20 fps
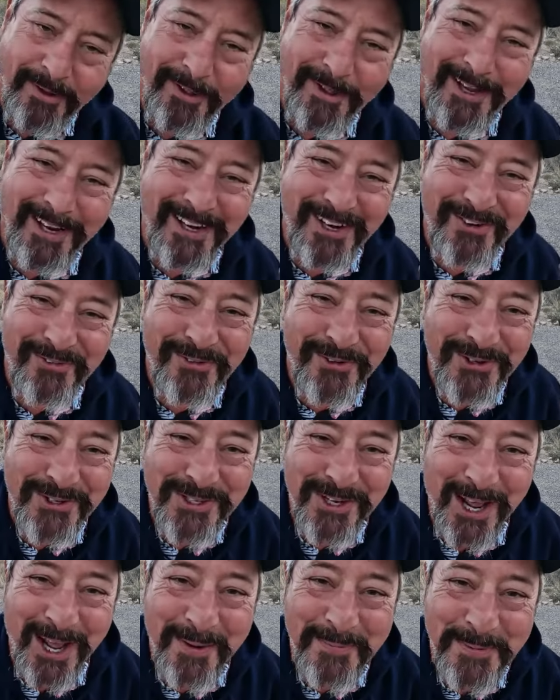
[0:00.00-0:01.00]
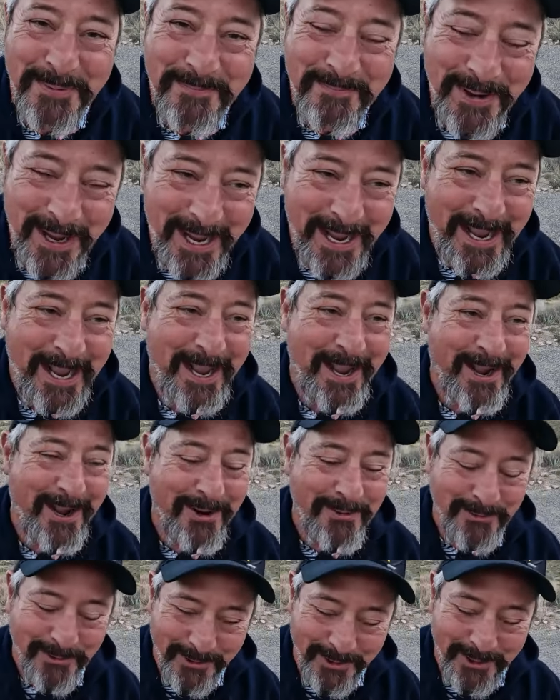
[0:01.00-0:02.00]
Thank you for stopping by.
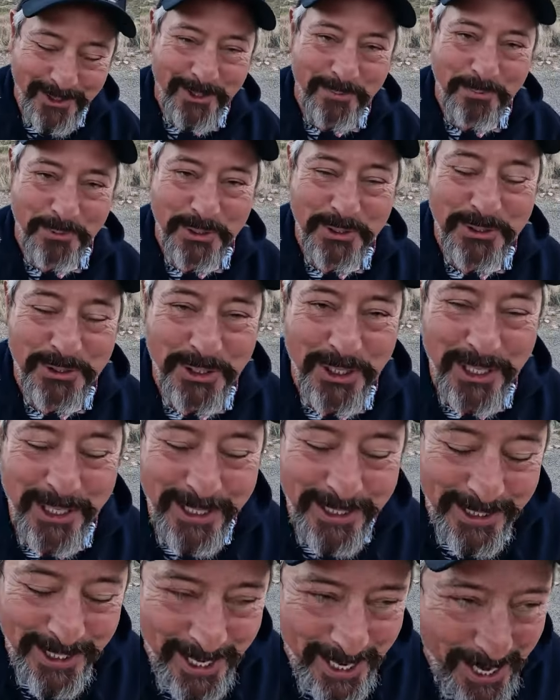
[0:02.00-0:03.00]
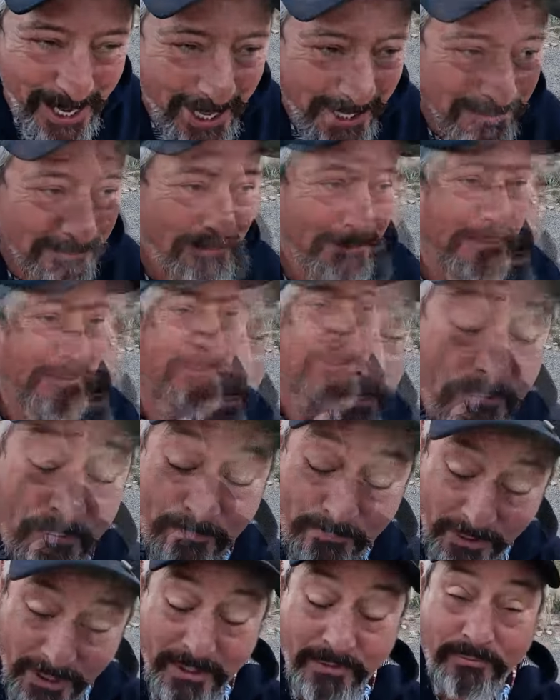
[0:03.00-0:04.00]
I really appreciate that. If you
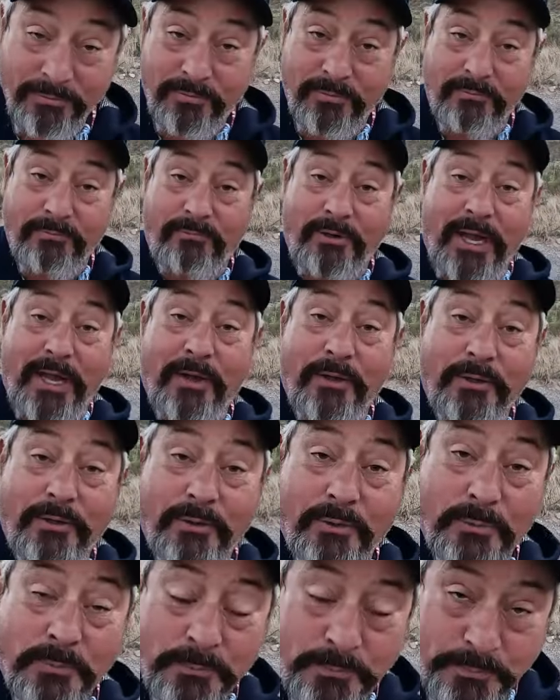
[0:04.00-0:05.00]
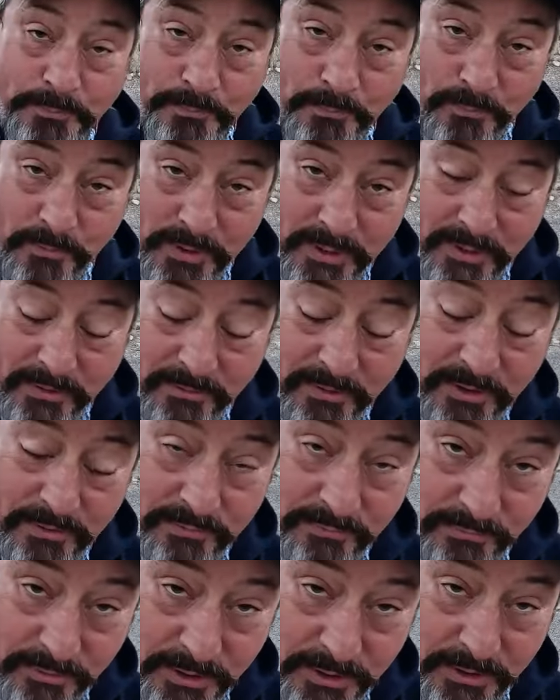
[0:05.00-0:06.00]
found some value in this
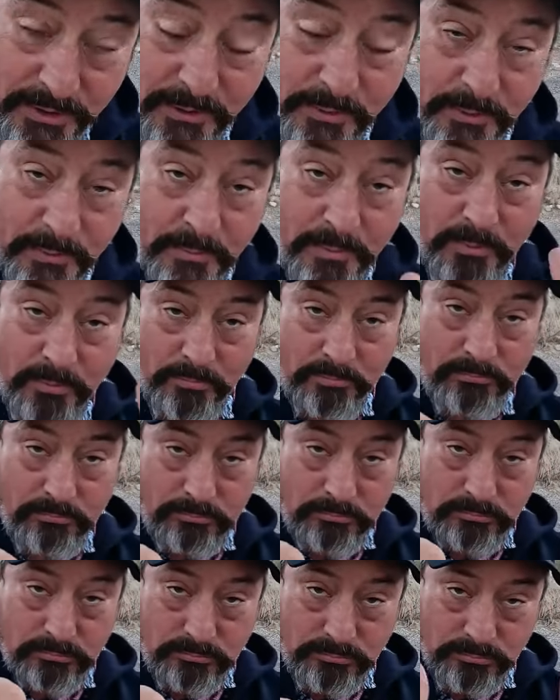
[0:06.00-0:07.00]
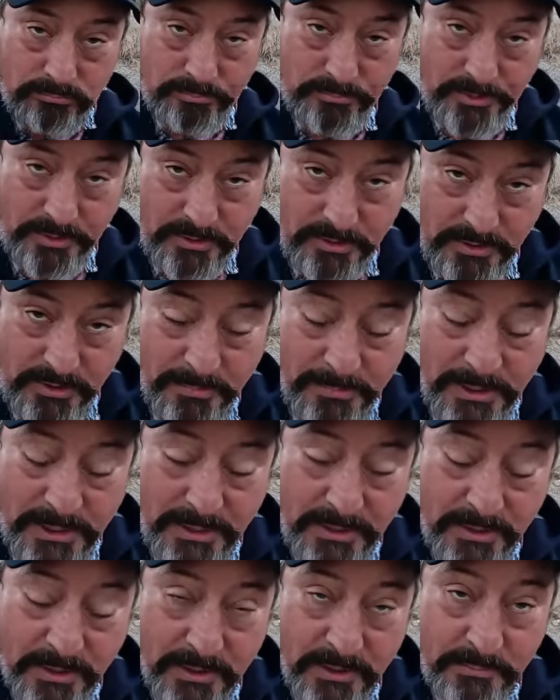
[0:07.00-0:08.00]
video, give me
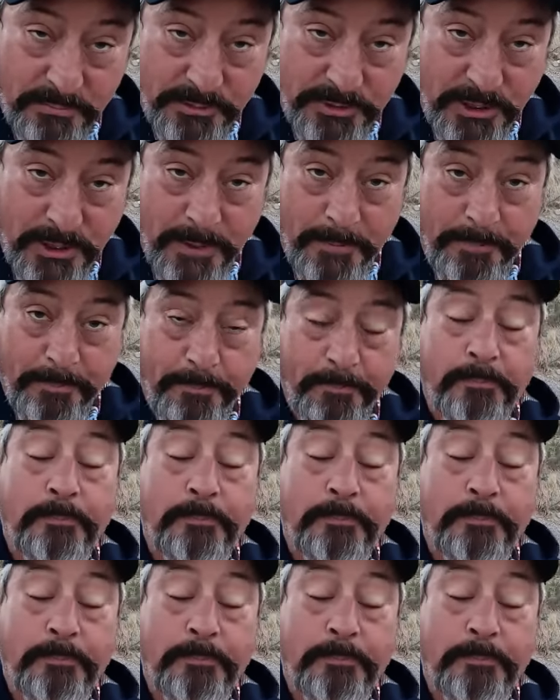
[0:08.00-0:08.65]
that thumbs up.